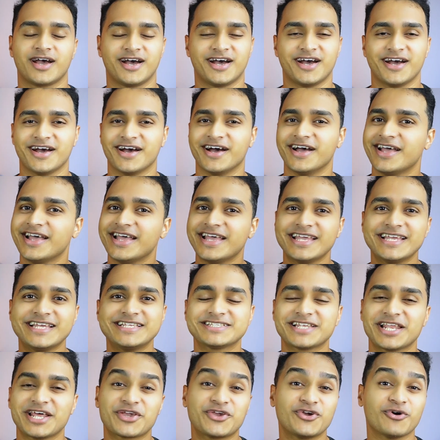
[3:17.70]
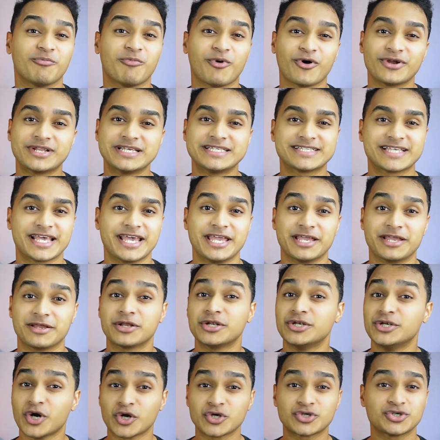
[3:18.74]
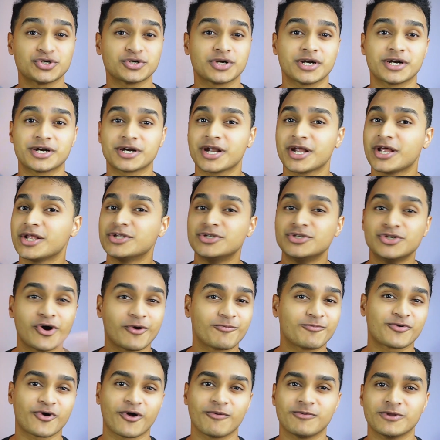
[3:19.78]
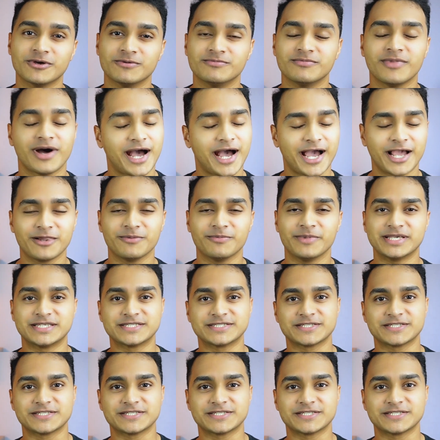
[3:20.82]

Aha, it's like your body saying, no sugar, no problem, I I'll make